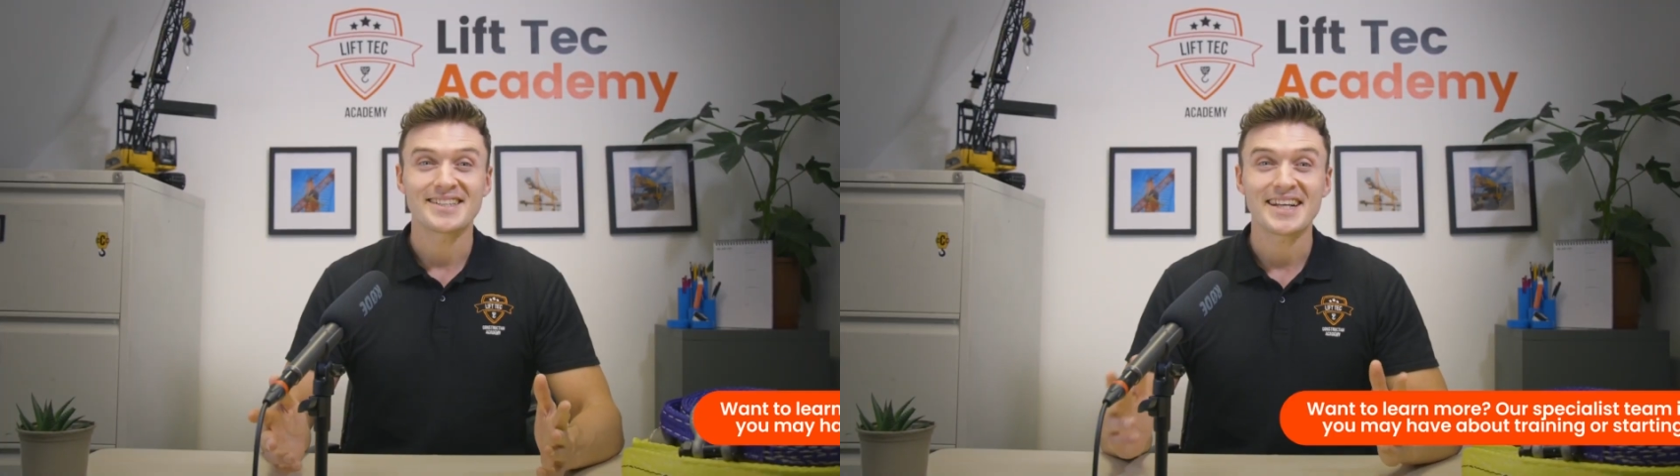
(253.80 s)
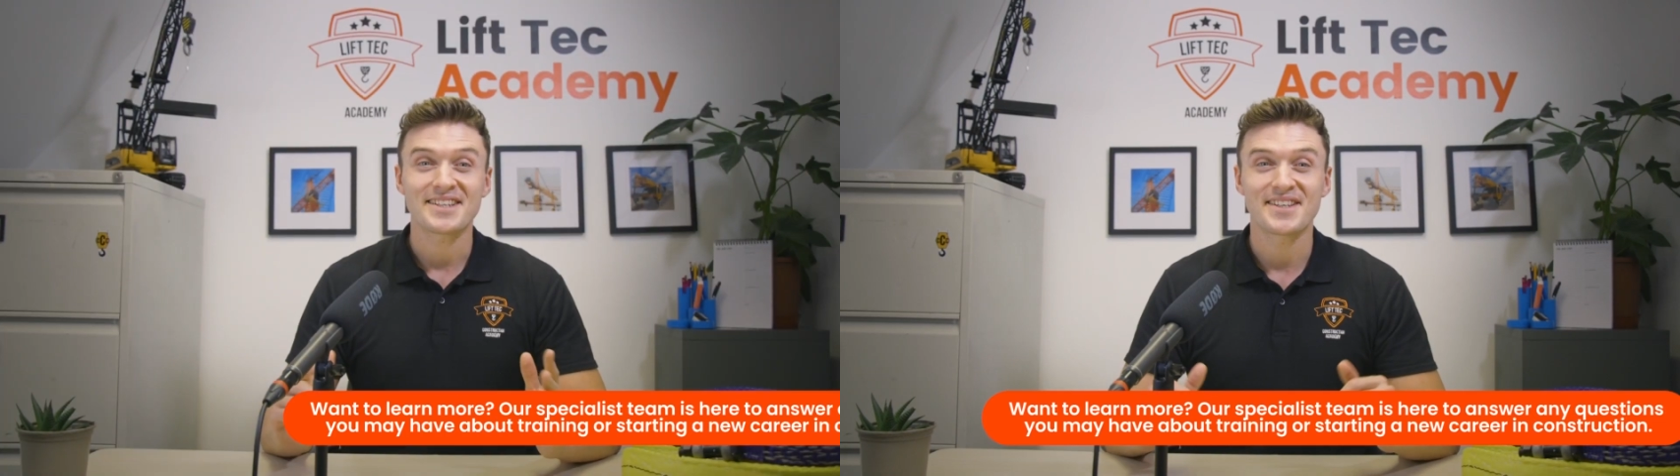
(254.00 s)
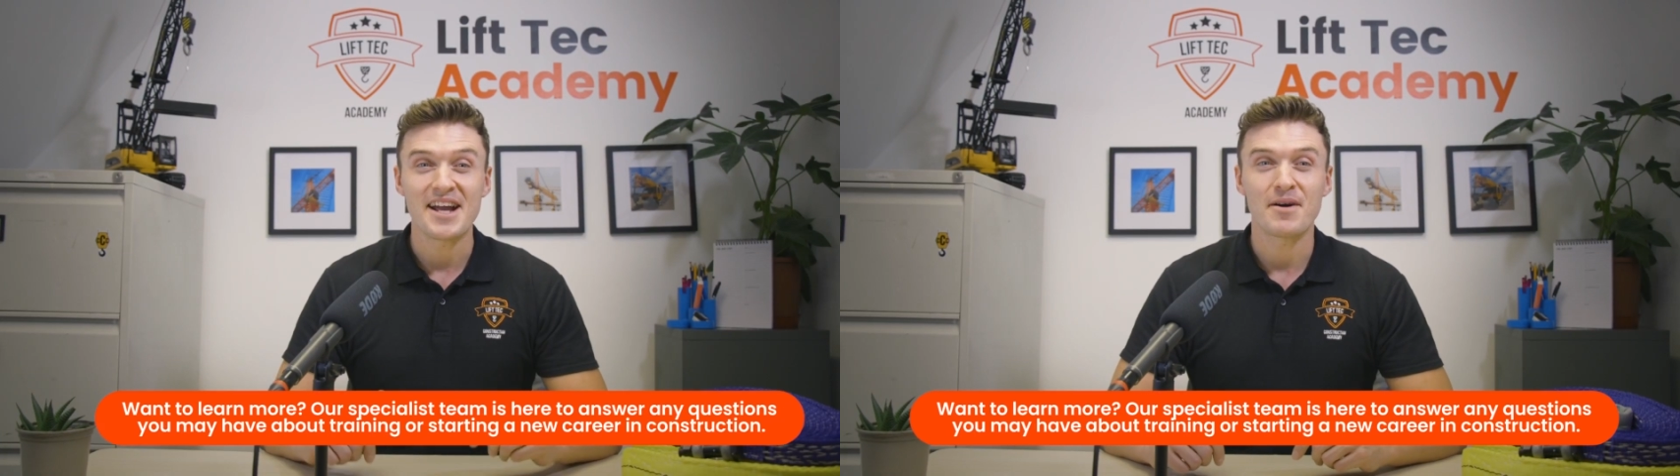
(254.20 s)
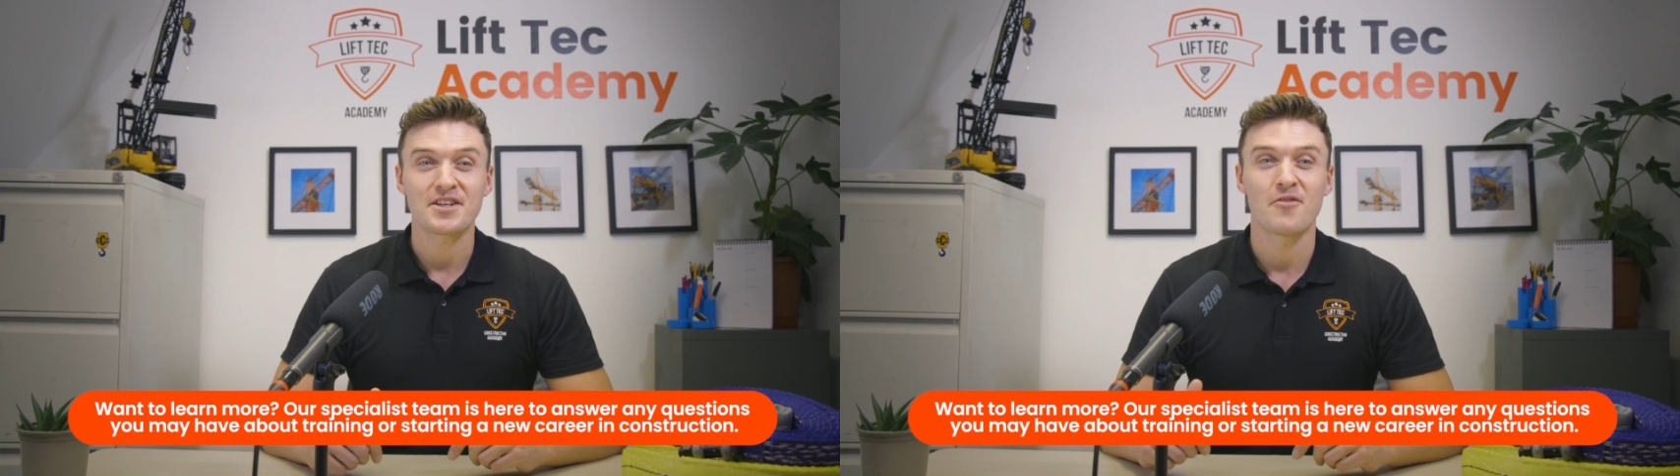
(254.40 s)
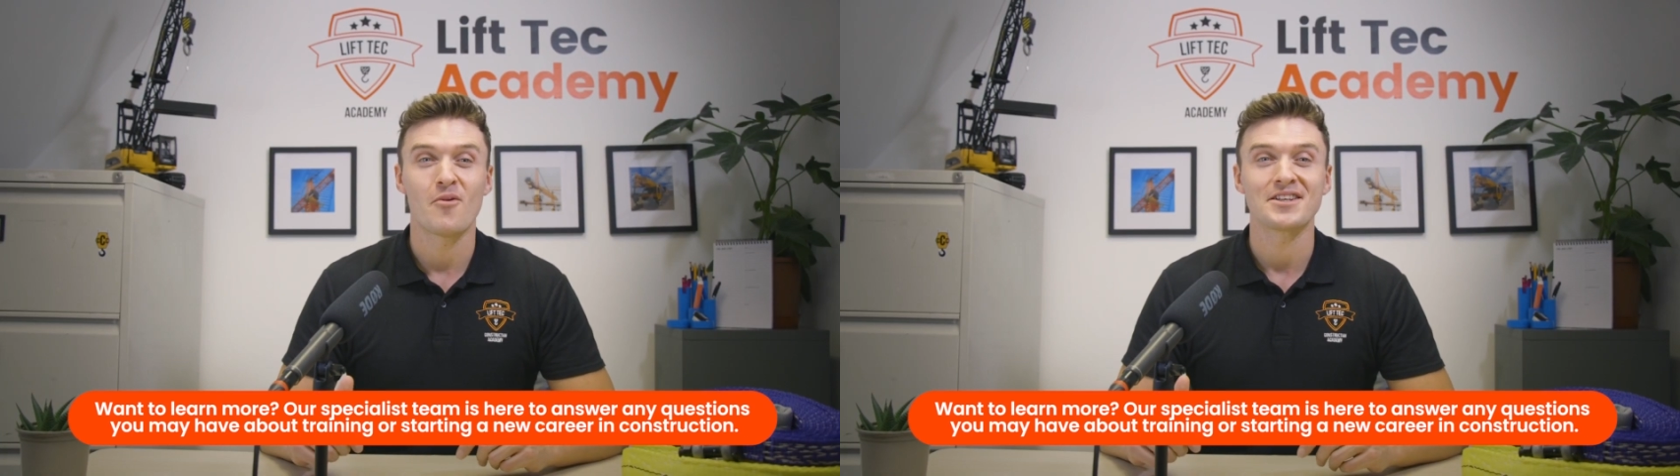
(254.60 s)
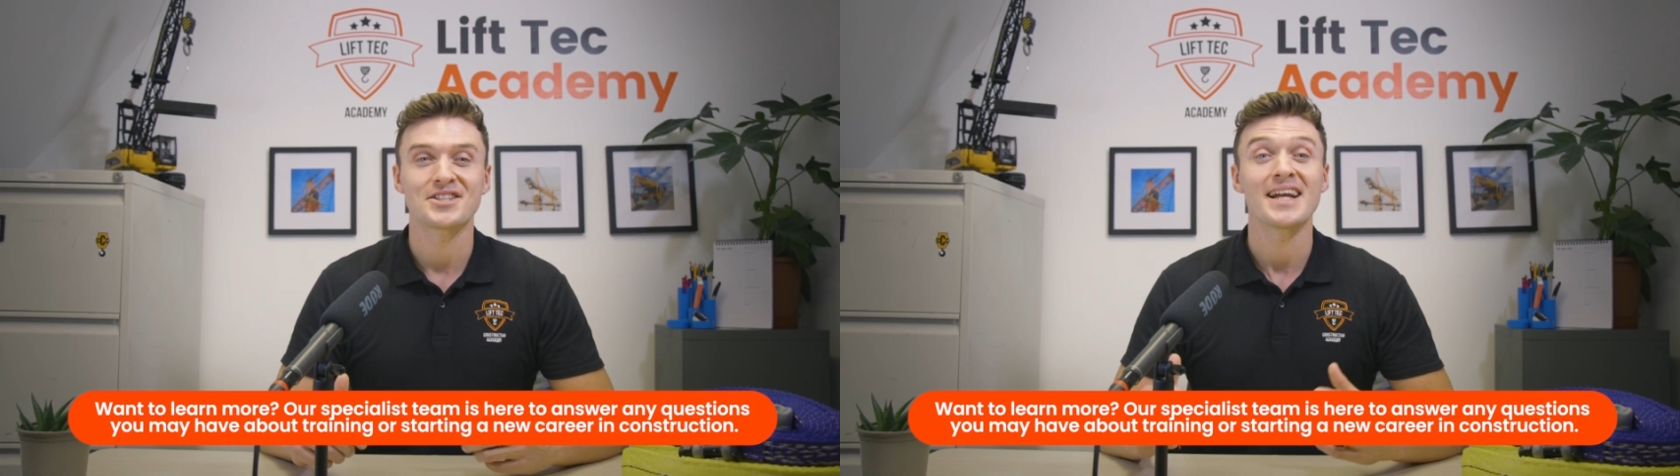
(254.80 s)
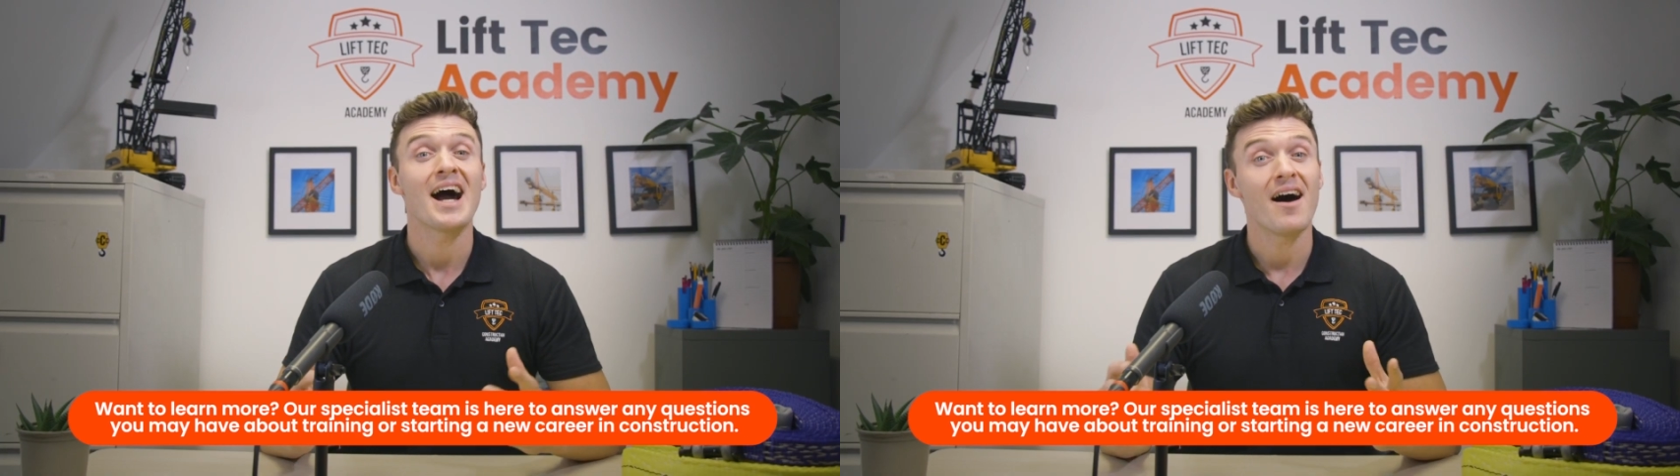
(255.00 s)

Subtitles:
thanks so much for watching.